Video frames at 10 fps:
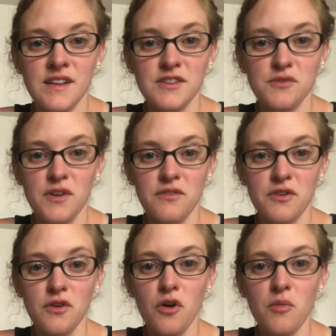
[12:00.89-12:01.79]
is great for
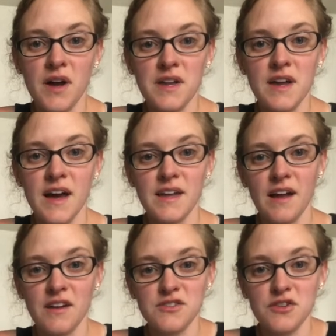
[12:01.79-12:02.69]
your whole body, and
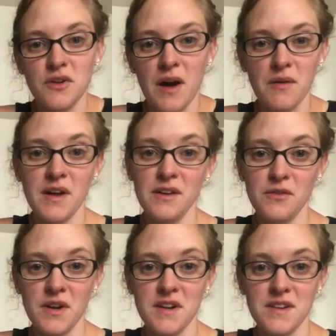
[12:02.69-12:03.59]
I'll show you how
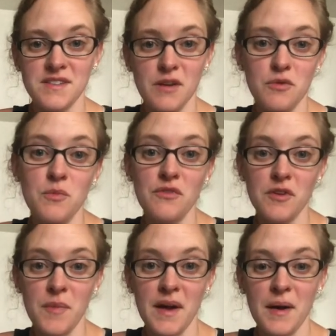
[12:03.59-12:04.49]
great it is at
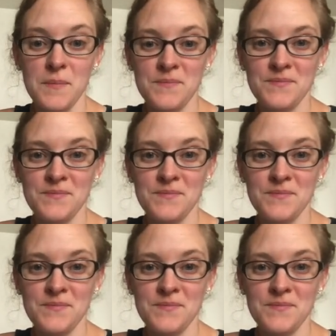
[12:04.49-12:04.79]
removing makeup.